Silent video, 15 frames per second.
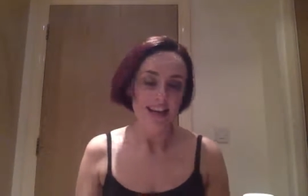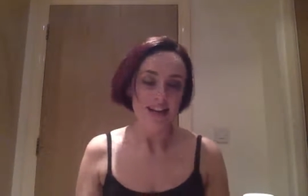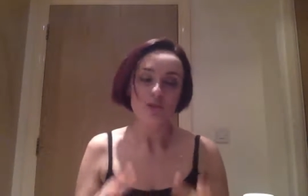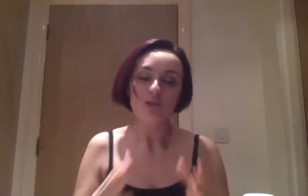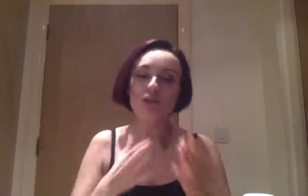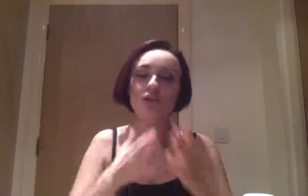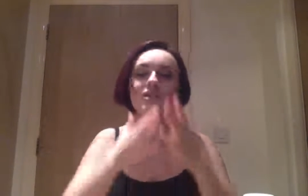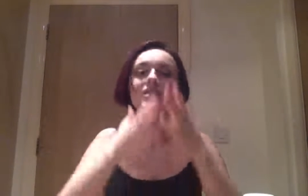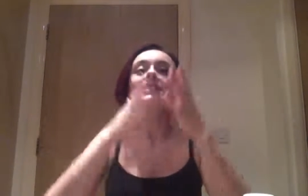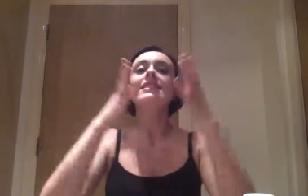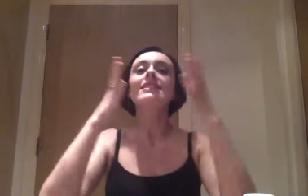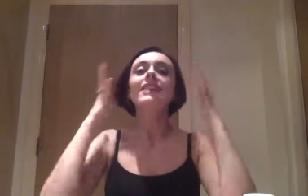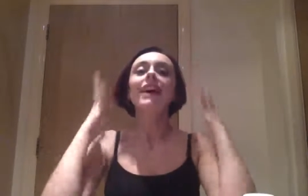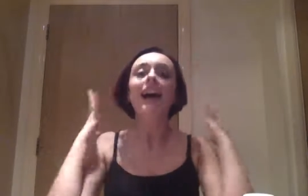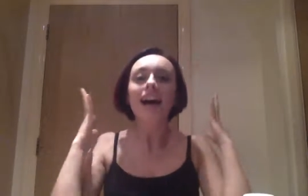So you just
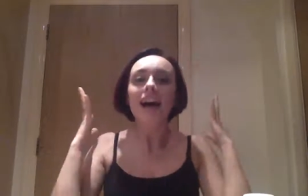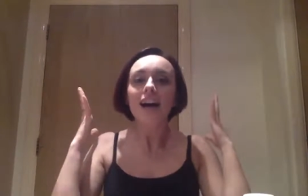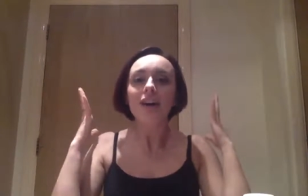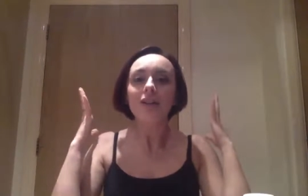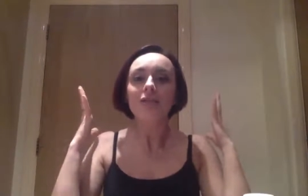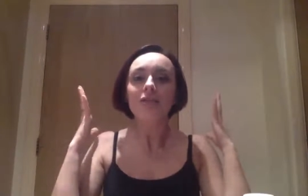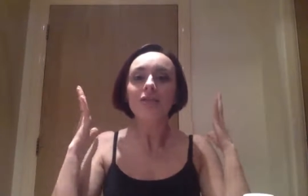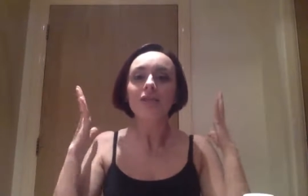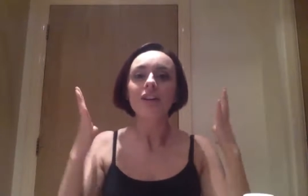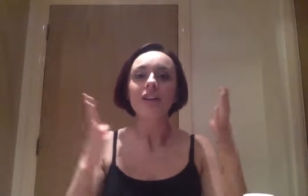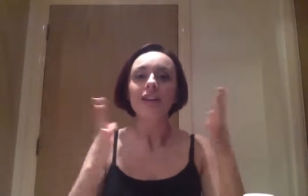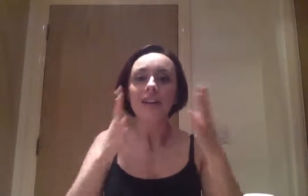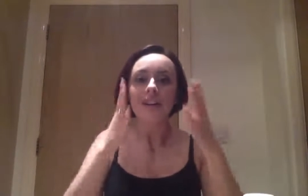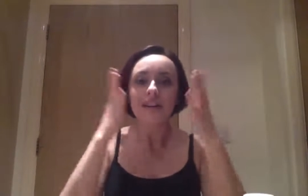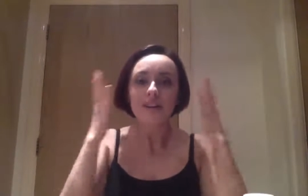need to have
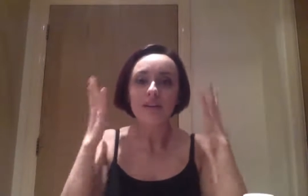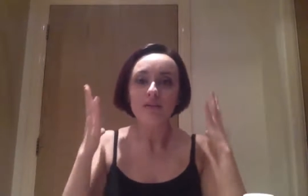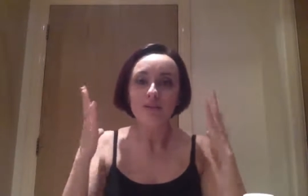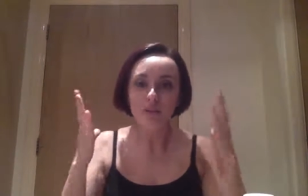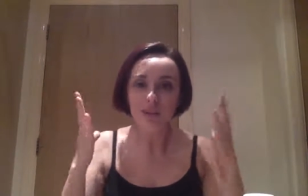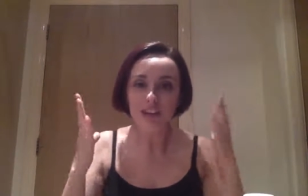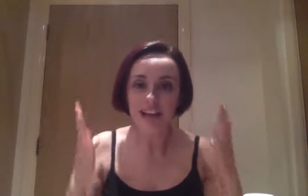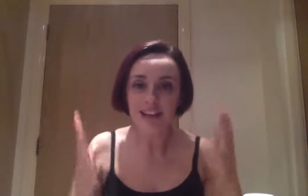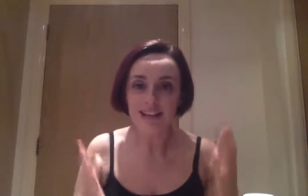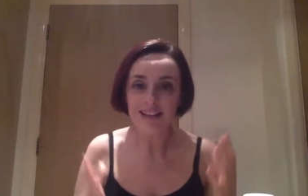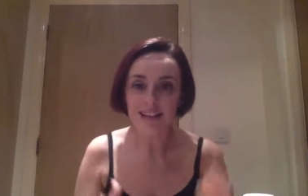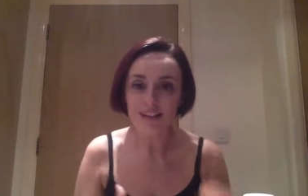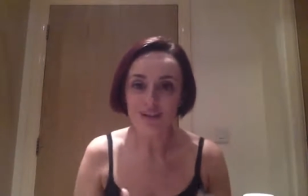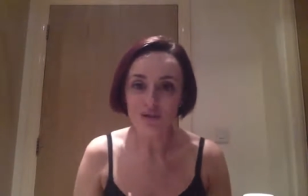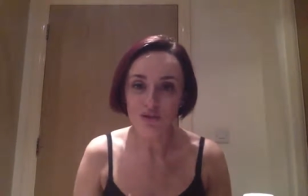kind of full
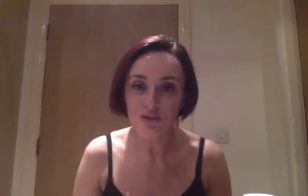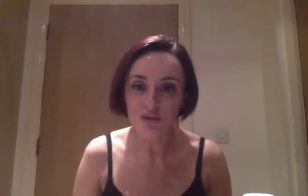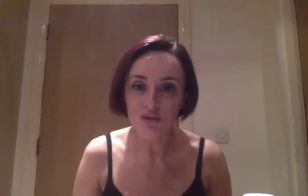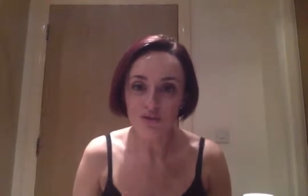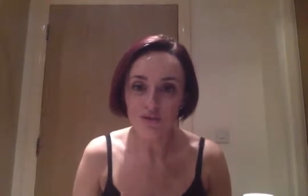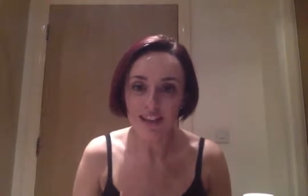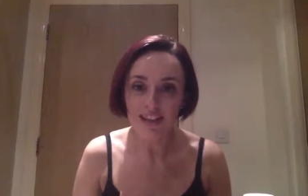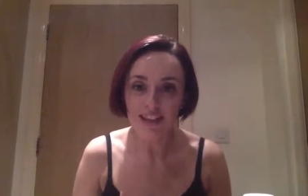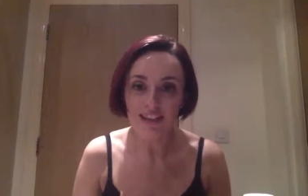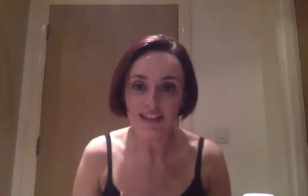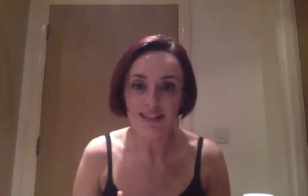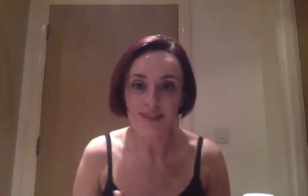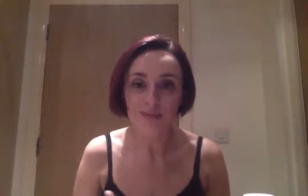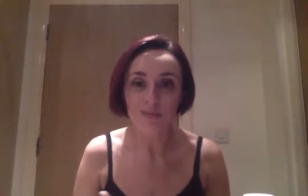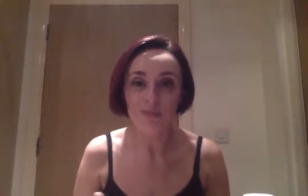access to your
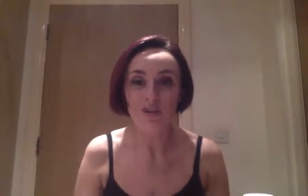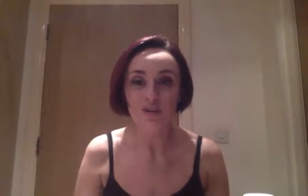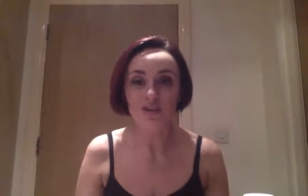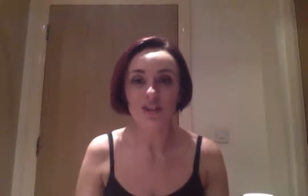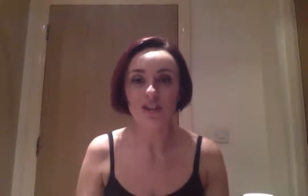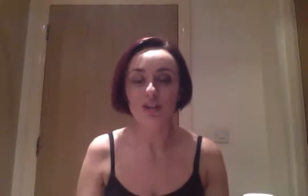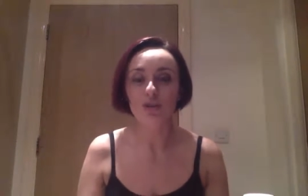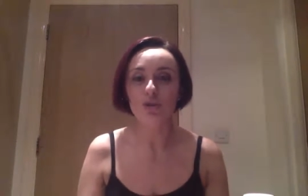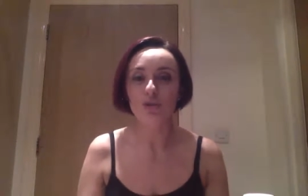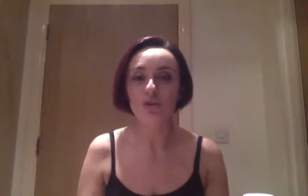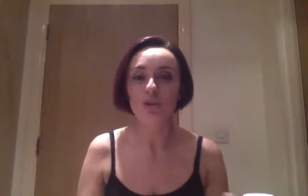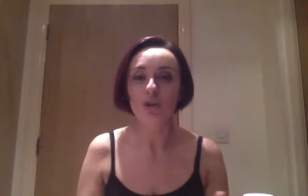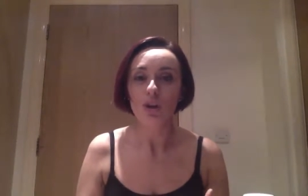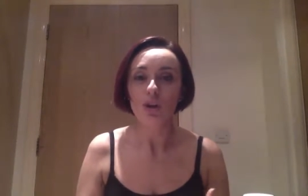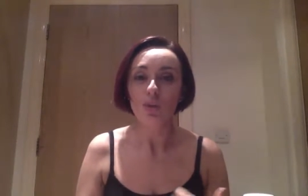face, much like you
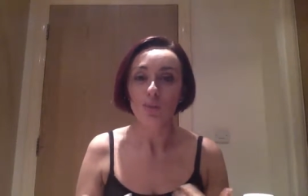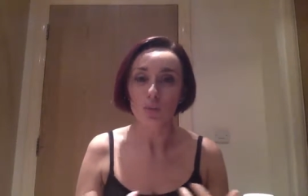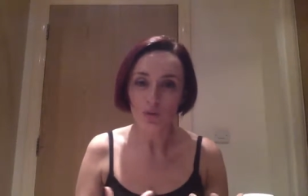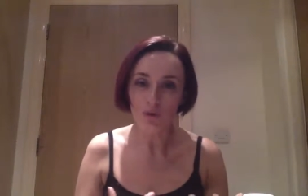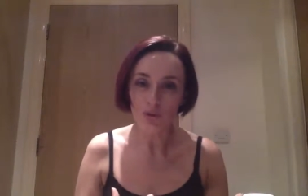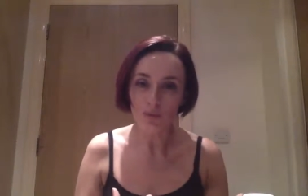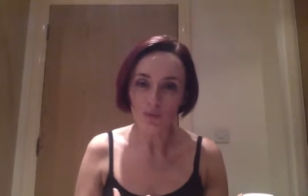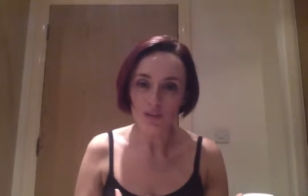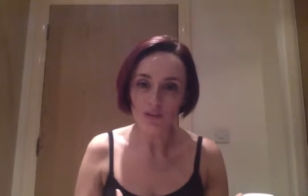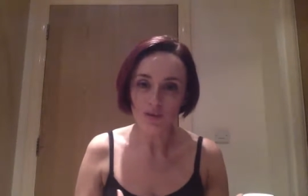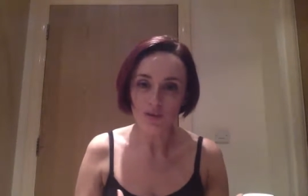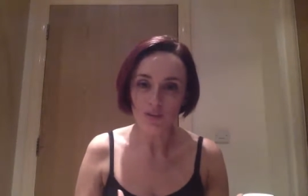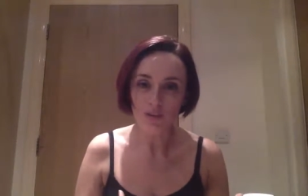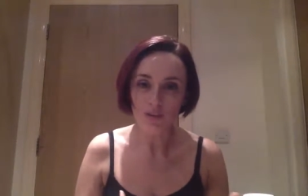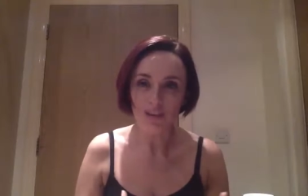would normally
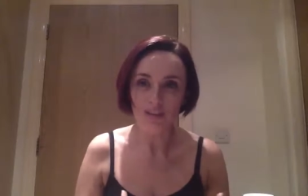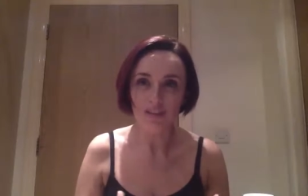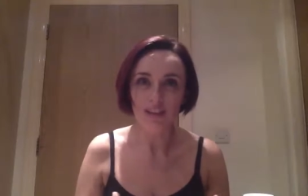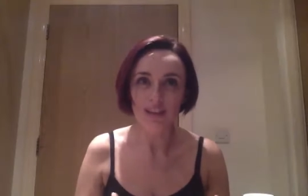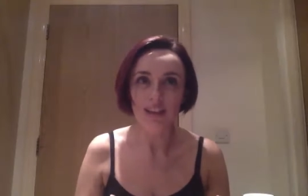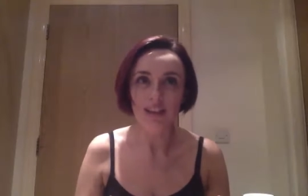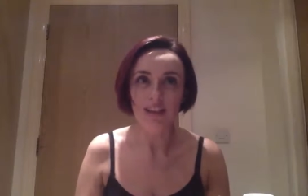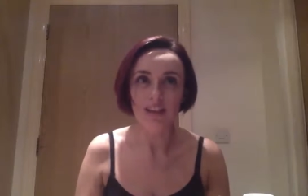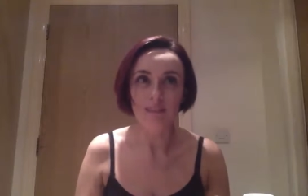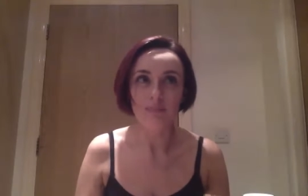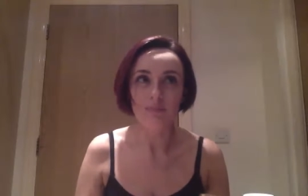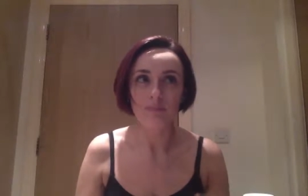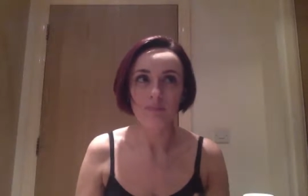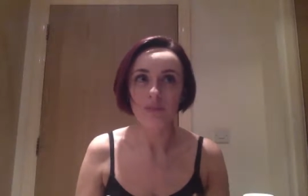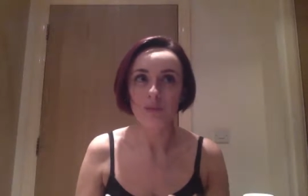do with
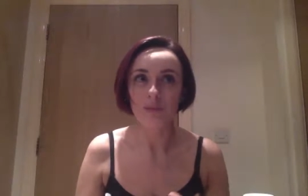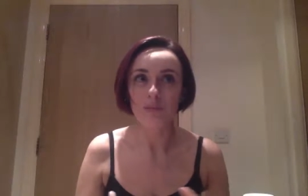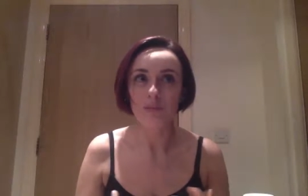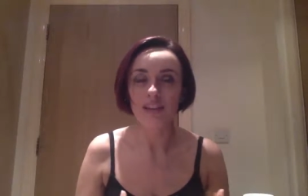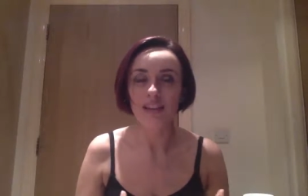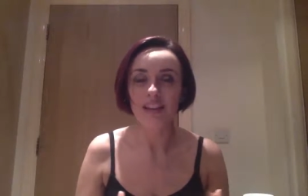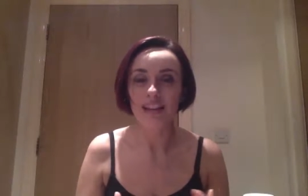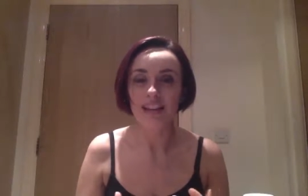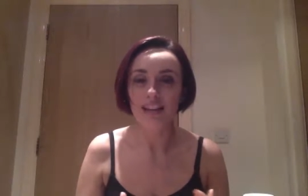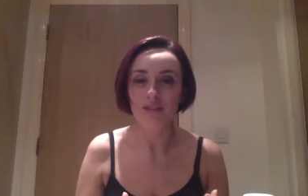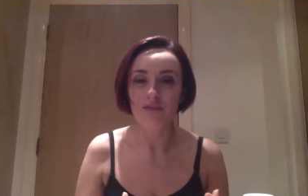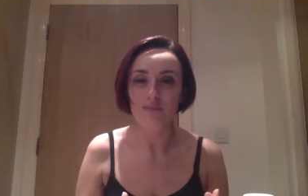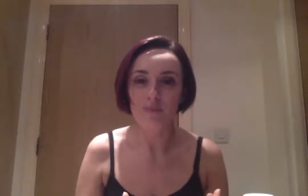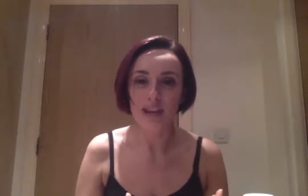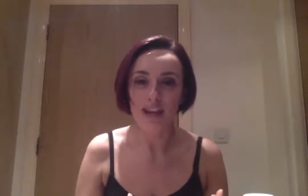any kind
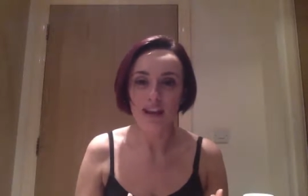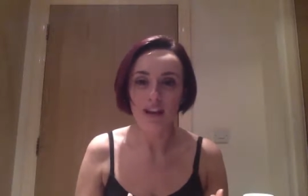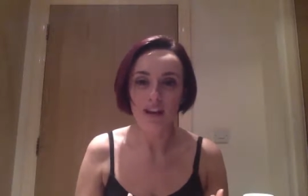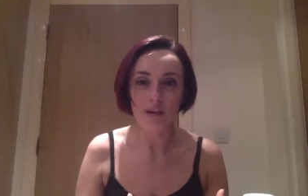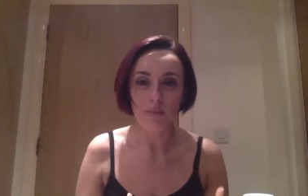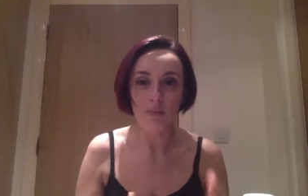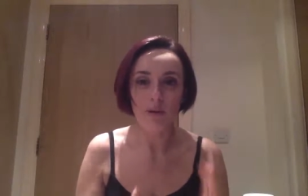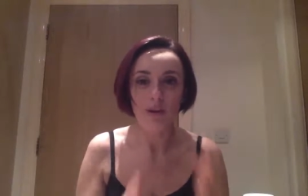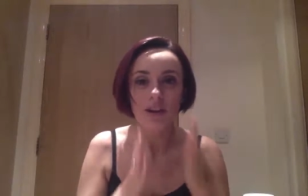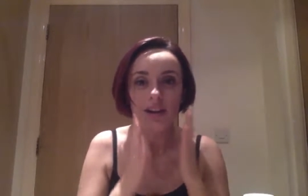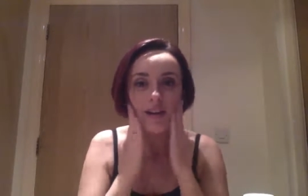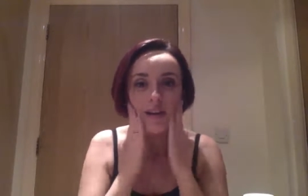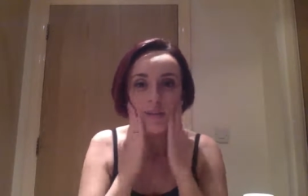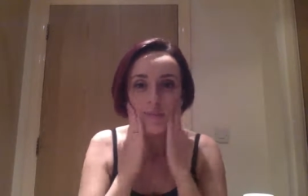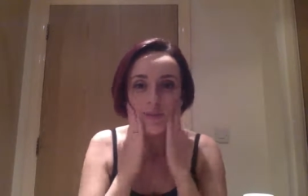of makeup
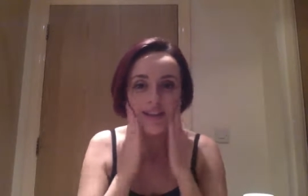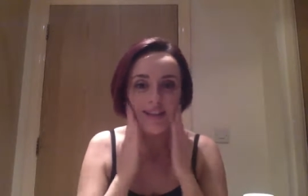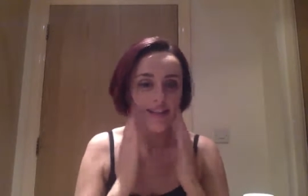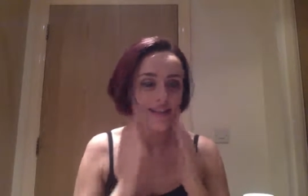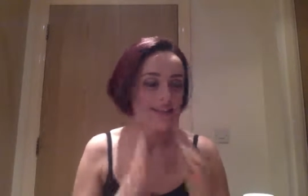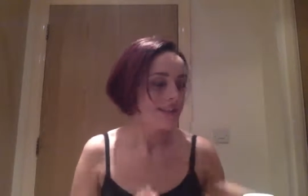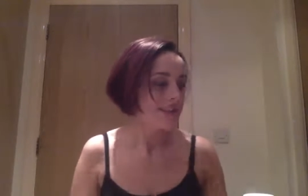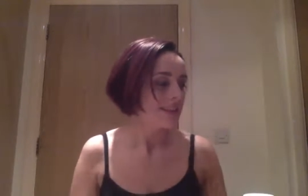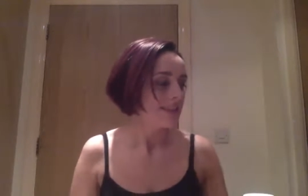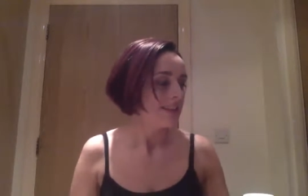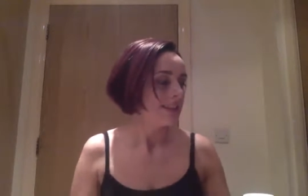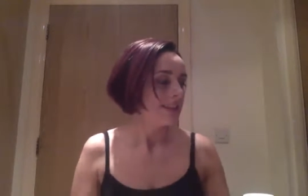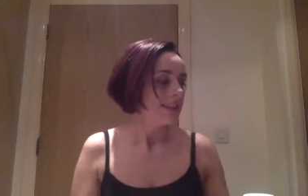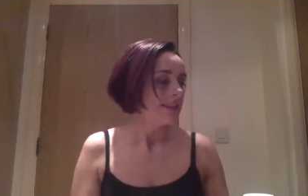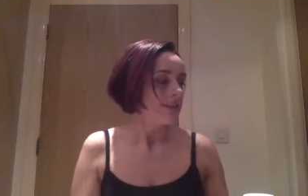based
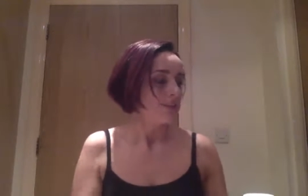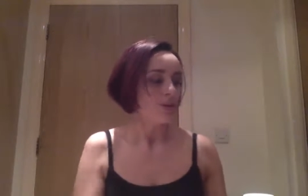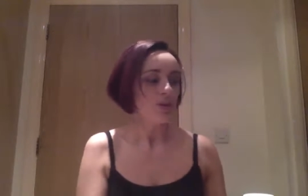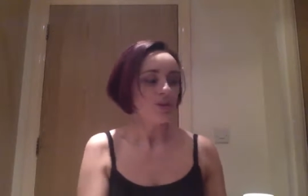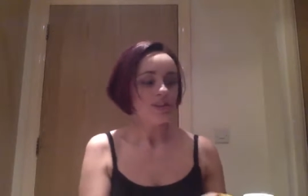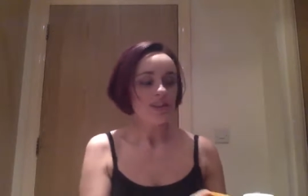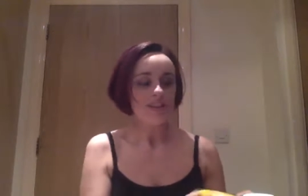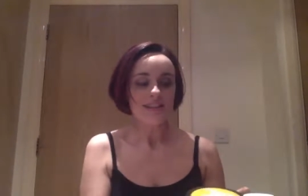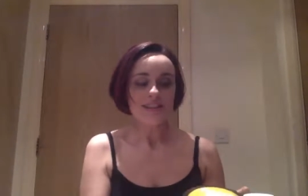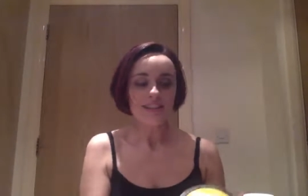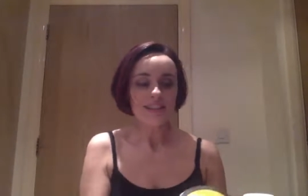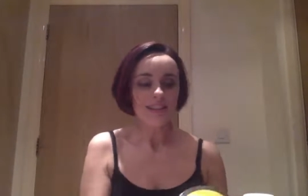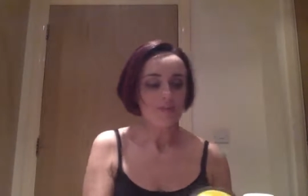product.